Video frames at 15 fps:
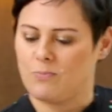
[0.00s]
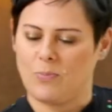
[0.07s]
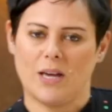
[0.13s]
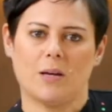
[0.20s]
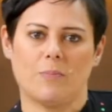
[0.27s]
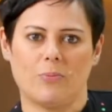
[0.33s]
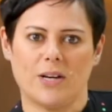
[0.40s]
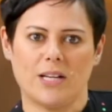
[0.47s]

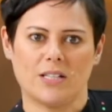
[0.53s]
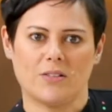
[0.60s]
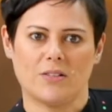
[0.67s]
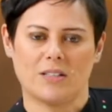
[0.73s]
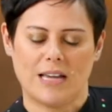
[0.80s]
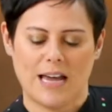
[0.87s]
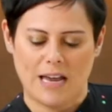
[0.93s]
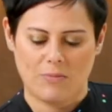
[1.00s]
pita breads on
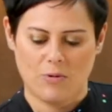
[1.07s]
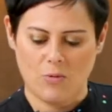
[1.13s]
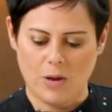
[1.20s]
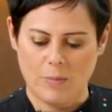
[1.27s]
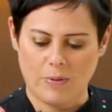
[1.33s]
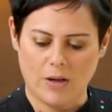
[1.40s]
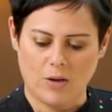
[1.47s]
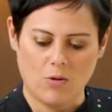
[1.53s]
the table,
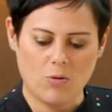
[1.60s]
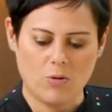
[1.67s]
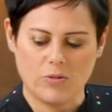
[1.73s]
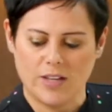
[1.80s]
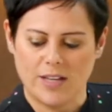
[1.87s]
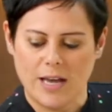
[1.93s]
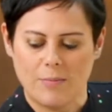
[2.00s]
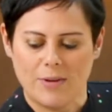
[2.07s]
we put all
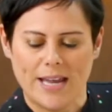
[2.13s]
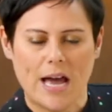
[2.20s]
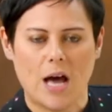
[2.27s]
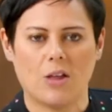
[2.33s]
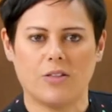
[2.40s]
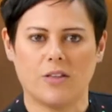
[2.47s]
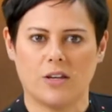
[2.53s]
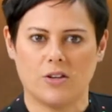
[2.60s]
the yummy,
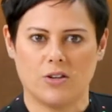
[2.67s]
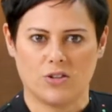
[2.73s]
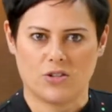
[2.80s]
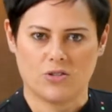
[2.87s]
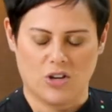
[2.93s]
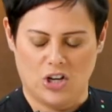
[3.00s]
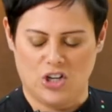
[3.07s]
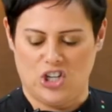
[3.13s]
healthy,
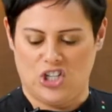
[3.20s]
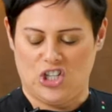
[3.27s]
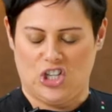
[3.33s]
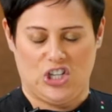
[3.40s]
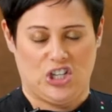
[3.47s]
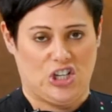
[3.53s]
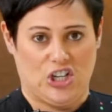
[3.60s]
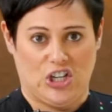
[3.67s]

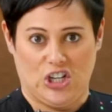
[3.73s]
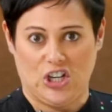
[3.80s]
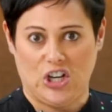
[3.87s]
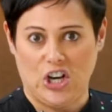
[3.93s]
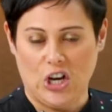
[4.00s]
nutritional